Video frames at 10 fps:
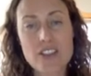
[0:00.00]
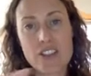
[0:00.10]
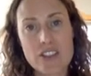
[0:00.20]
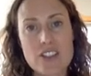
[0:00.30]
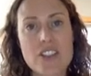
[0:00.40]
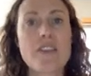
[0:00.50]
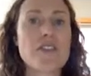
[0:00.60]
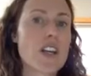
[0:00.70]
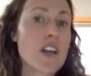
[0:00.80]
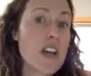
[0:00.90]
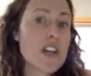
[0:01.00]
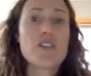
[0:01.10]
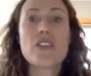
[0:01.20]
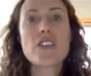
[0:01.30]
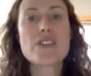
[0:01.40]
And you'll just have to, you
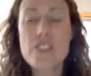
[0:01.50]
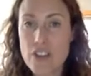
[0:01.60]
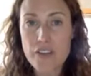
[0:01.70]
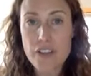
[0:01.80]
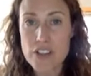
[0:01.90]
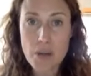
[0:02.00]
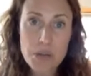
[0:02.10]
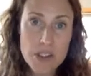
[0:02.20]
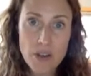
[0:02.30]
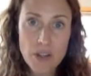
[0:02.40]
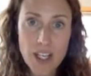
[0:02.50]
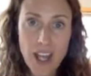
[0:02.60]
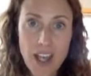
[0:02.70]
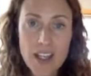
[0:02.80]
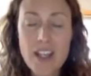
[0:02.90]
can listen to the first episode
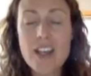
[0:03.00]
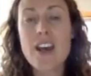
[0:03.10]
again.